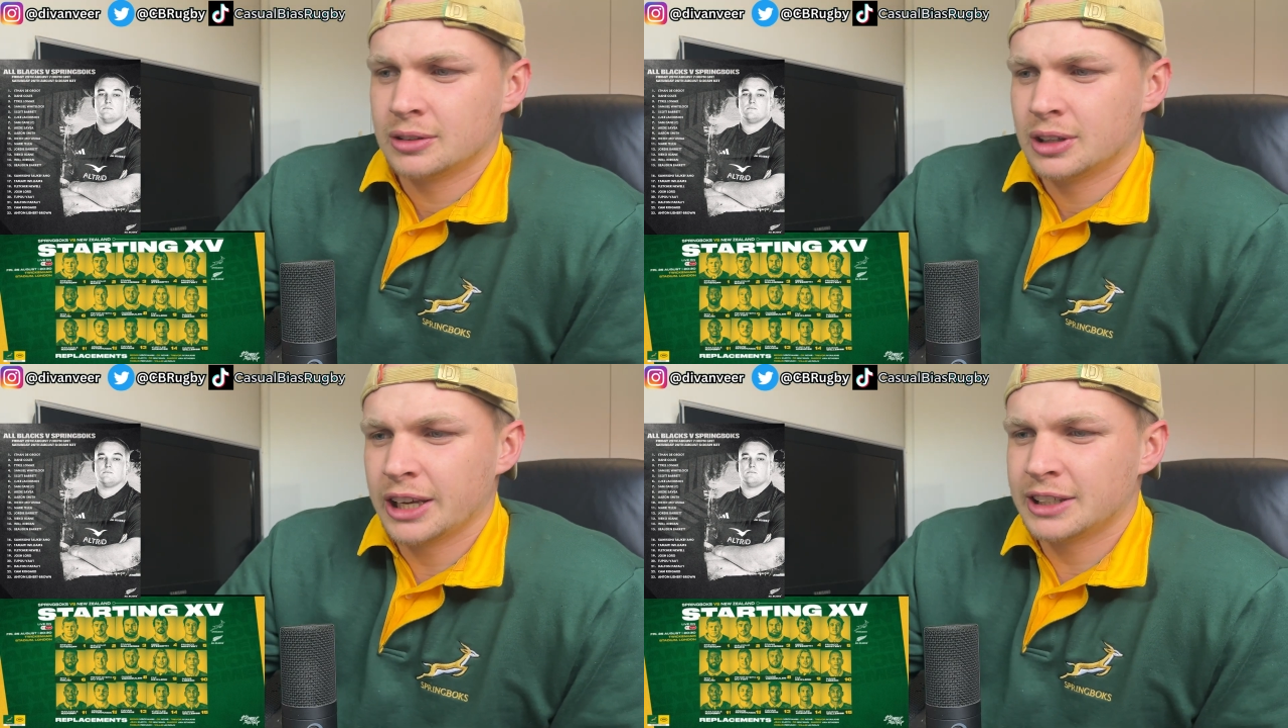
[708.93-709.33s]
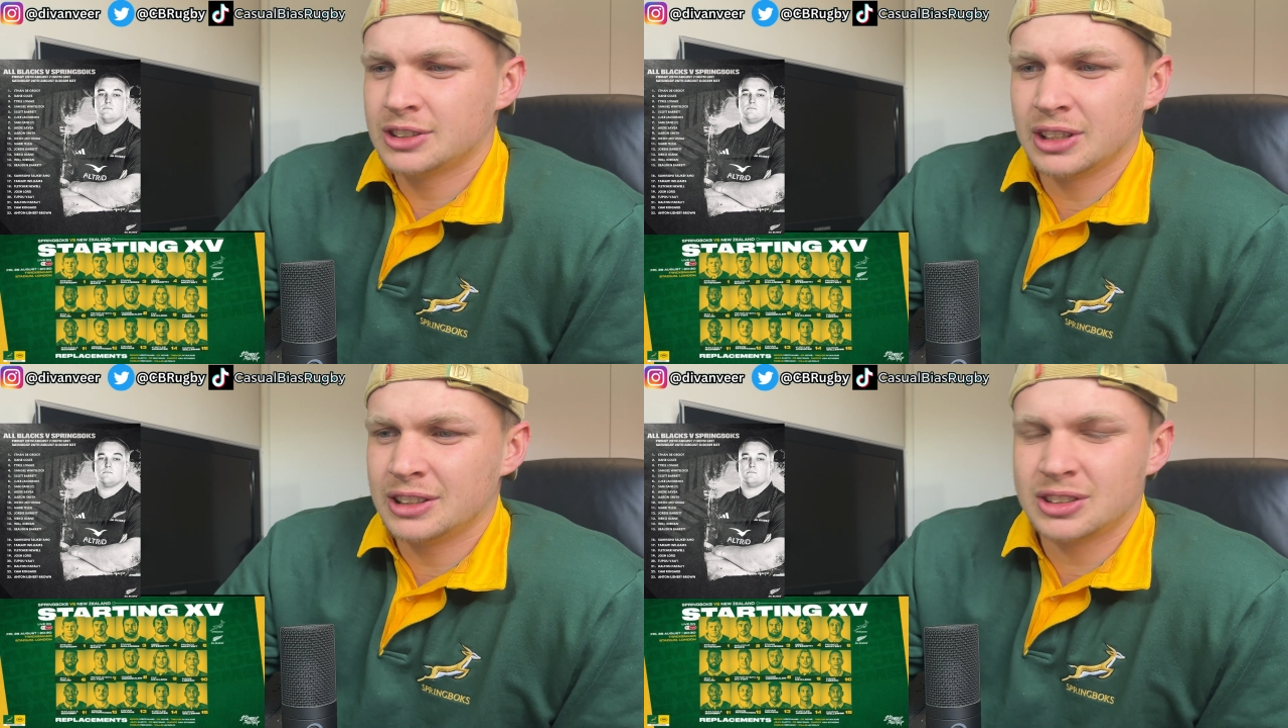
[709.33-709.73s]
Like,
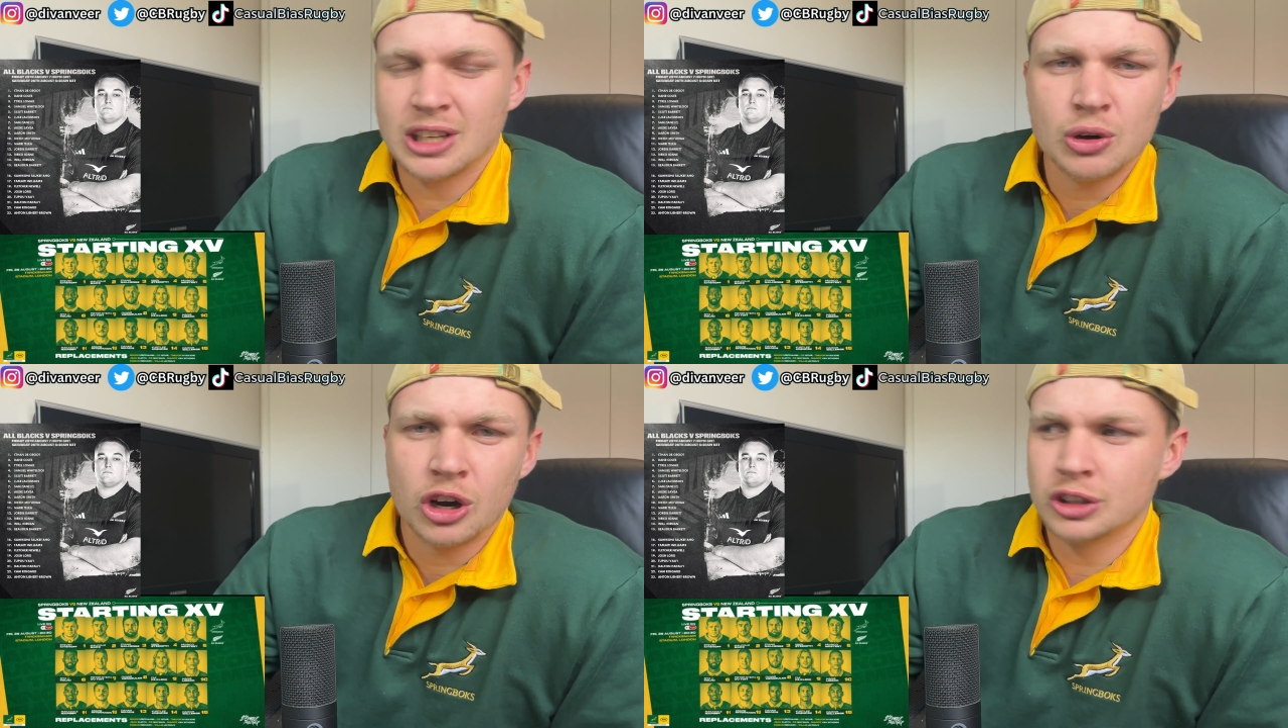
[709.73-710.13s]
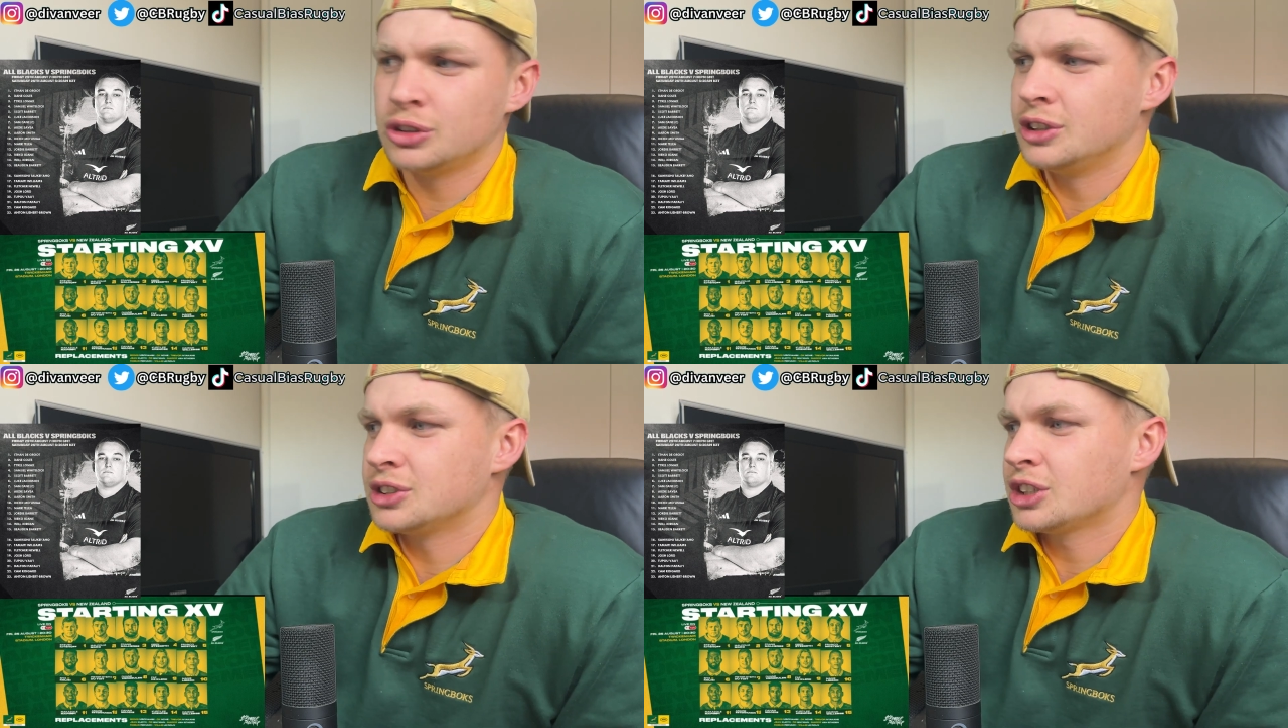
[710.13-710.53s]
it's so hard to
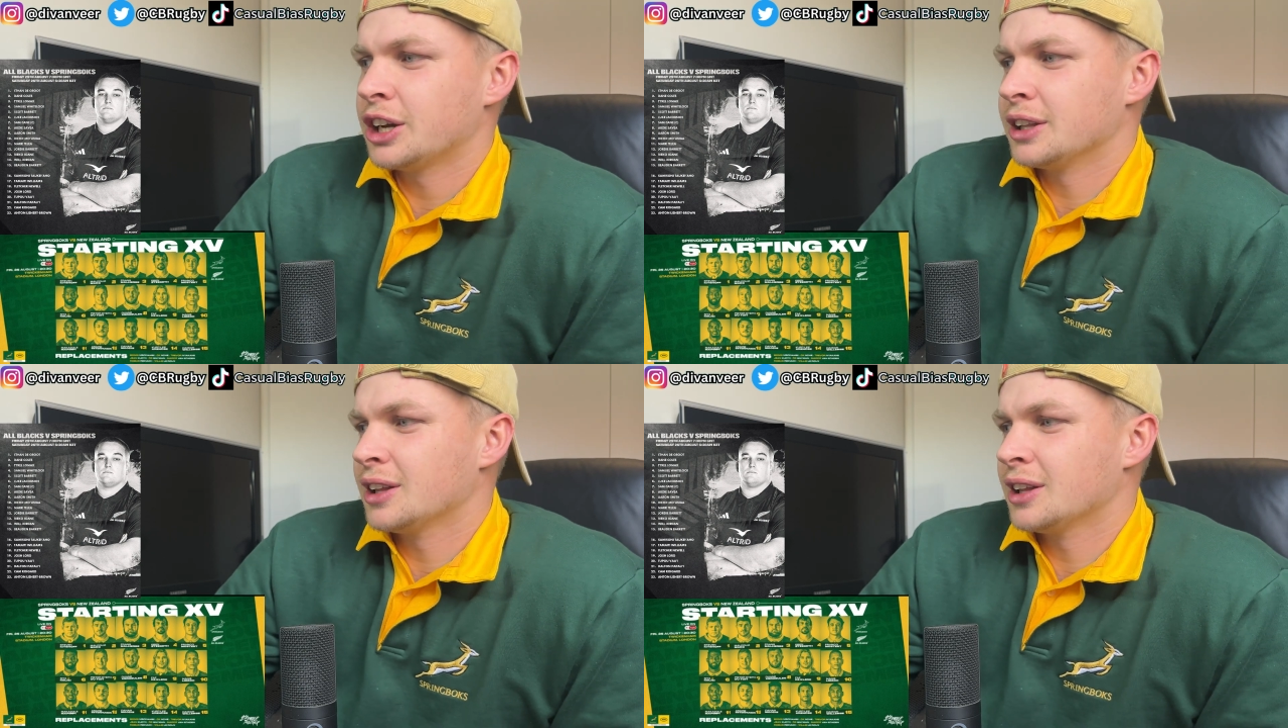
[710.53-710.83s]
decide.